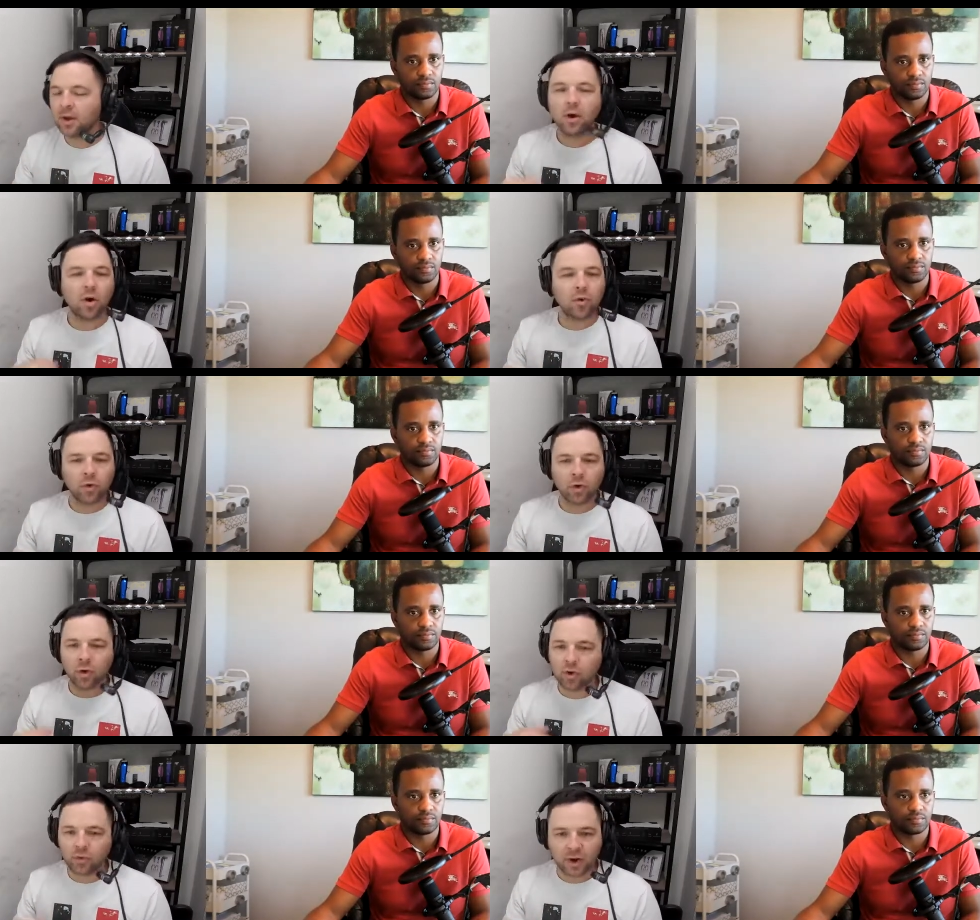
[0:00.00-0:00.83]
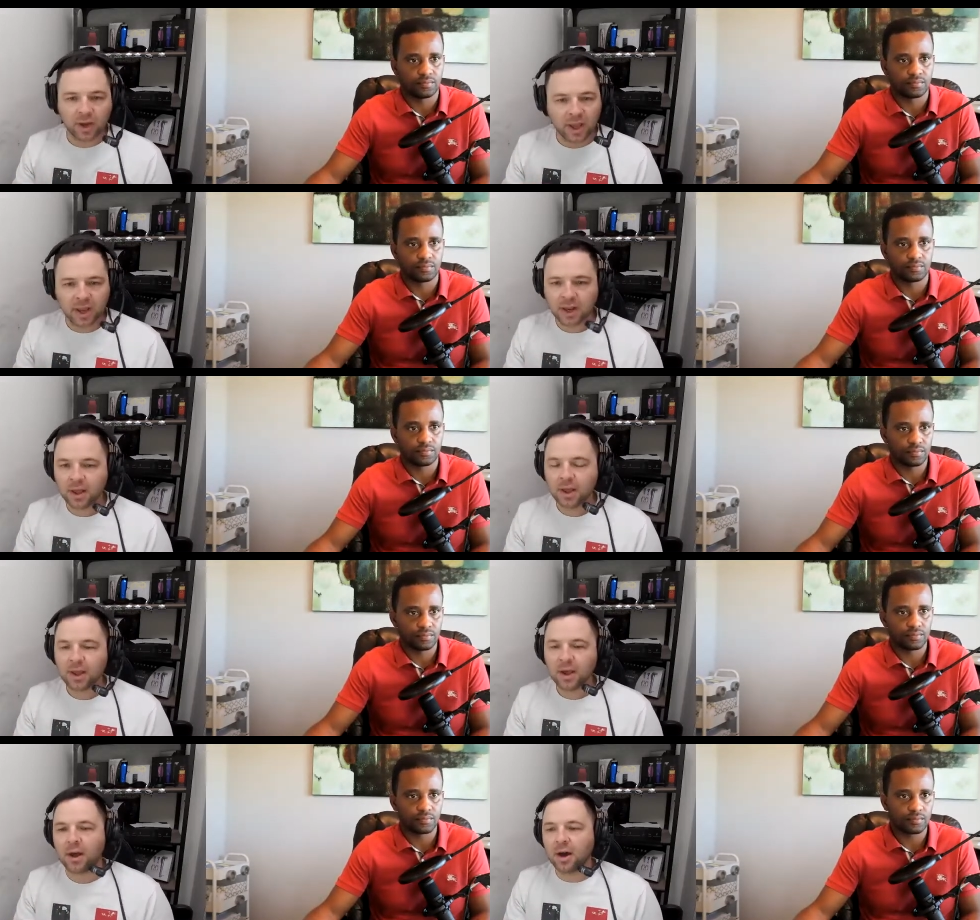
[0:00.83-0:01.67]
Speaker 1: over and over again
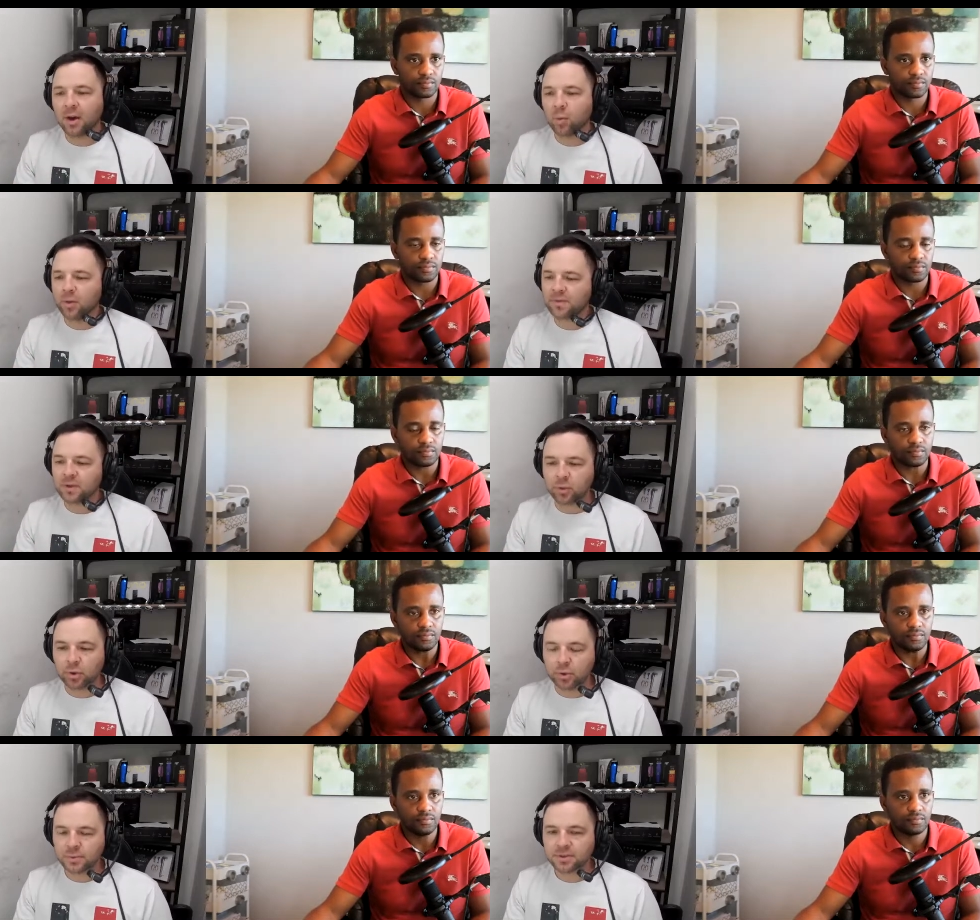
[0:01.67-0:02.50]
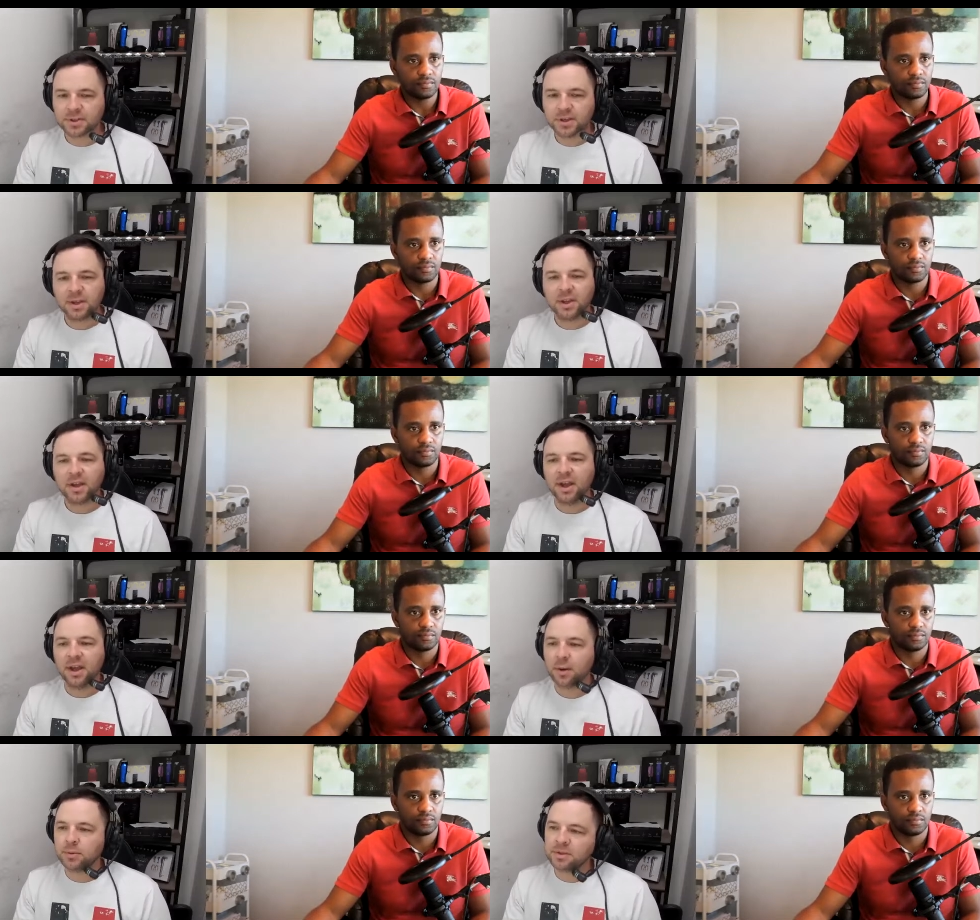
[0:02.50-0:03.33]
uh, with the groups
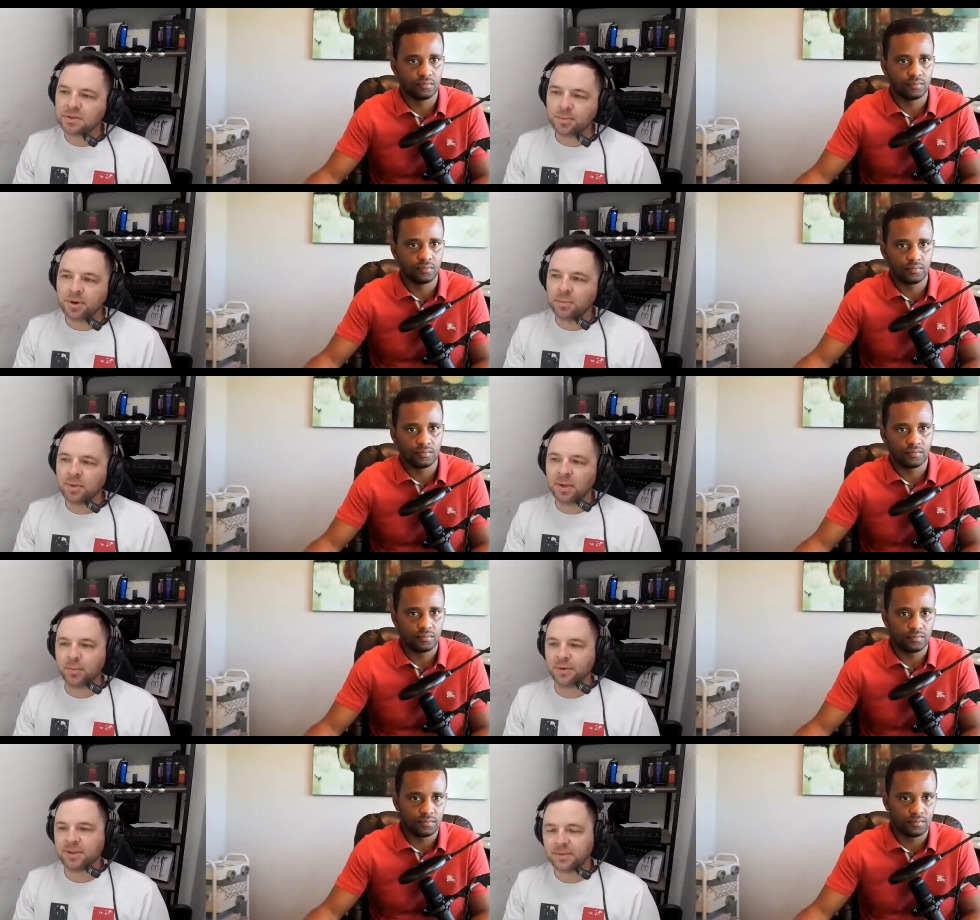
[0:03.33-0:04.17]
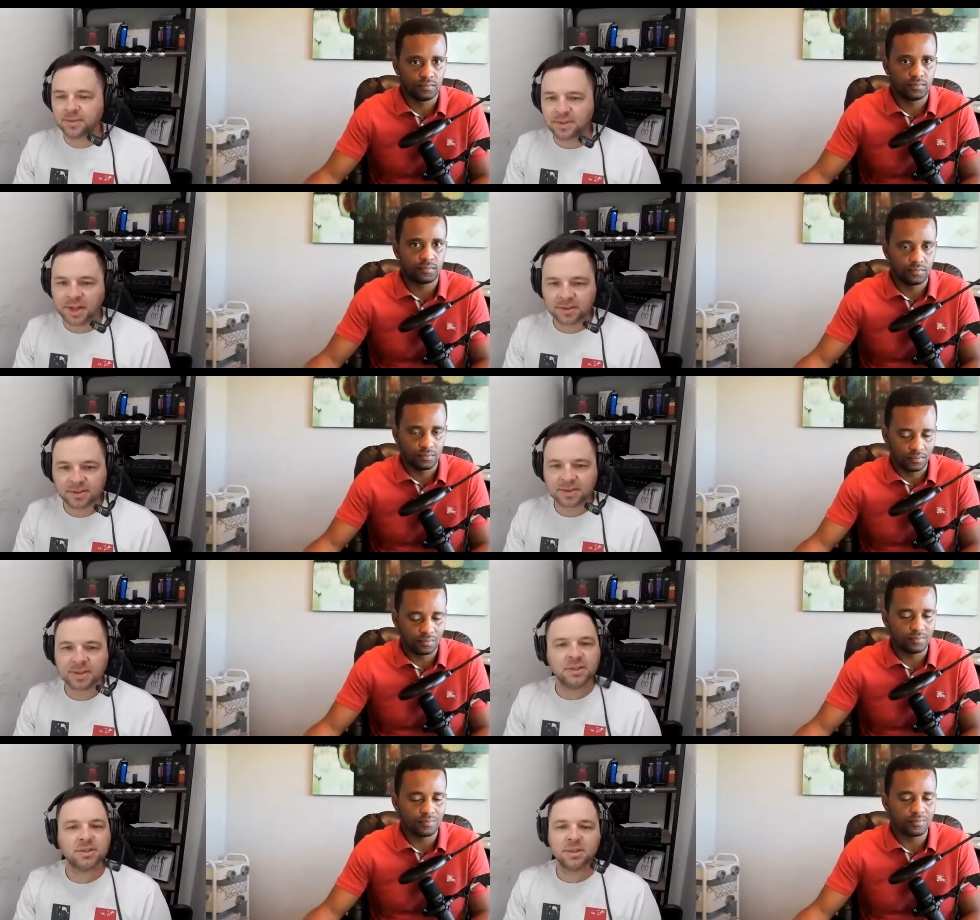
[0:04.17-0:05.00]
and i was experimenting with different styles of
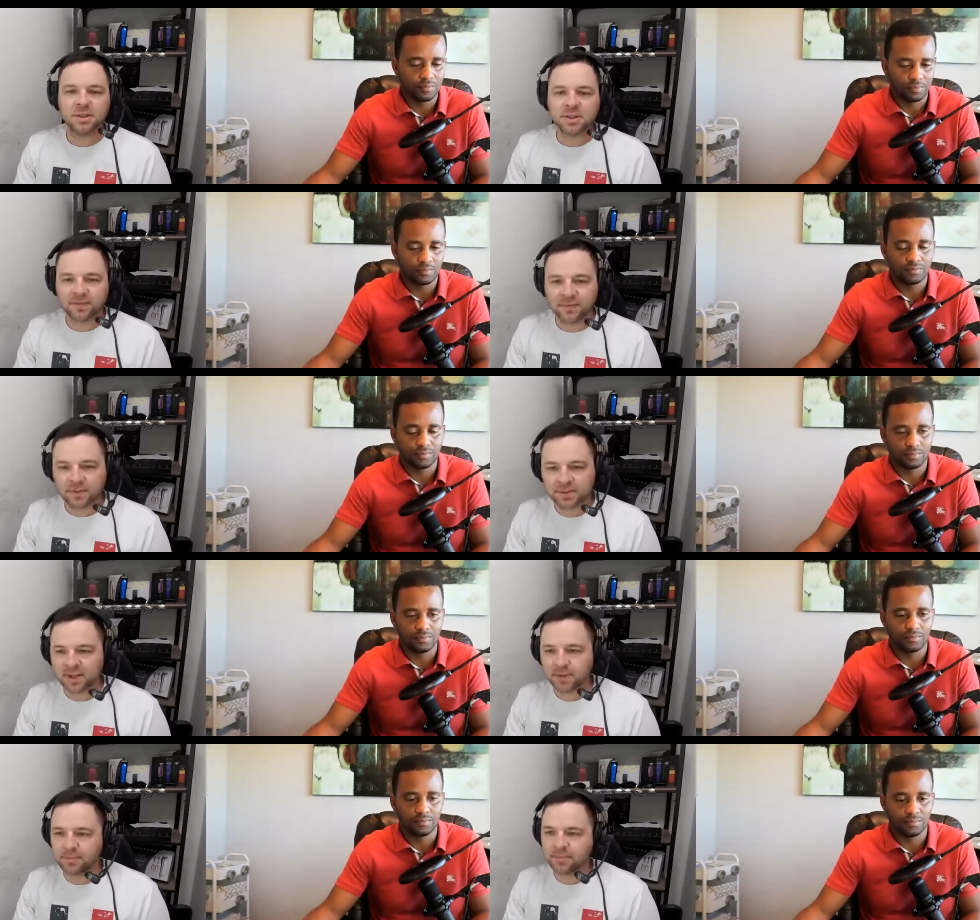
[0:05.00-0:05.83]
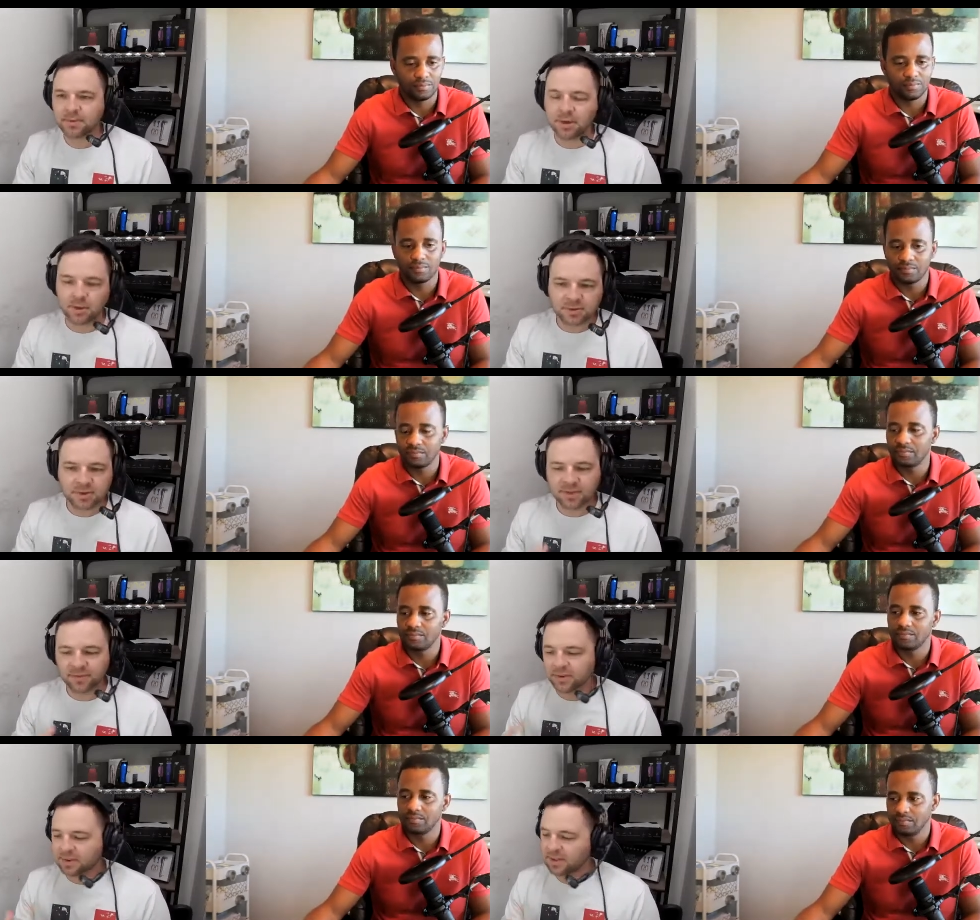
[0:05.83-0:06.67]
teaching and different type you know
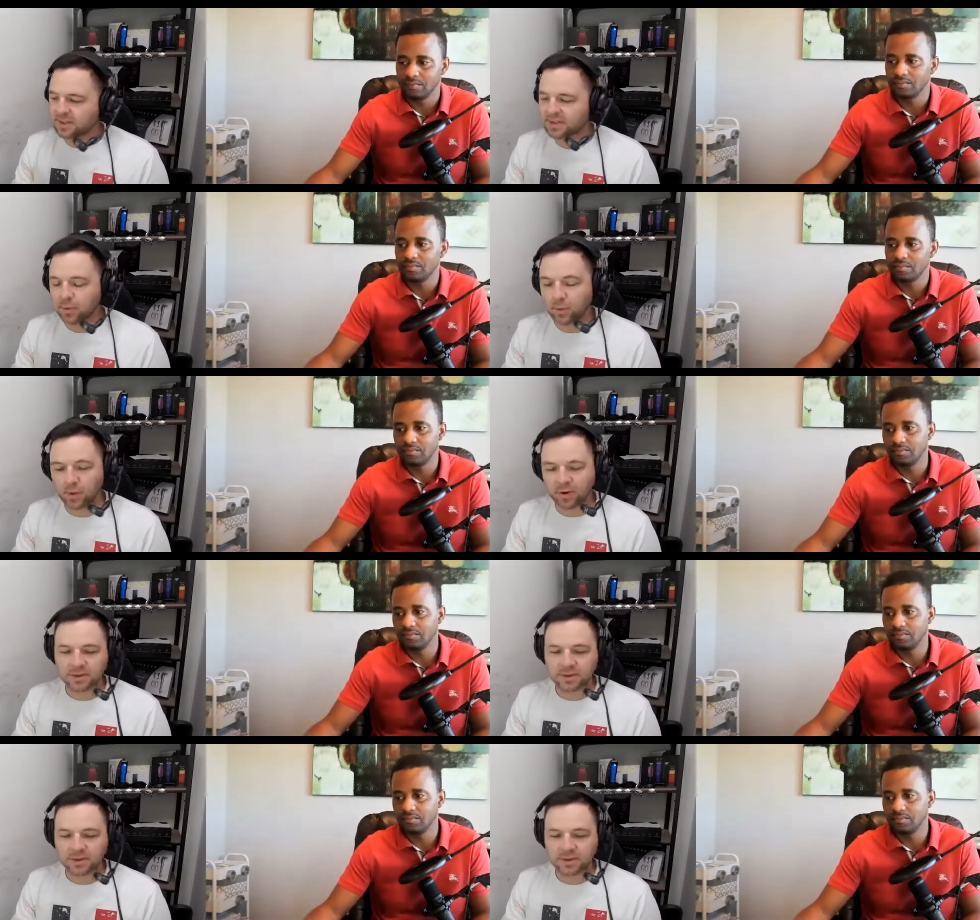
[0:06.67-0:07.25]
different things that worked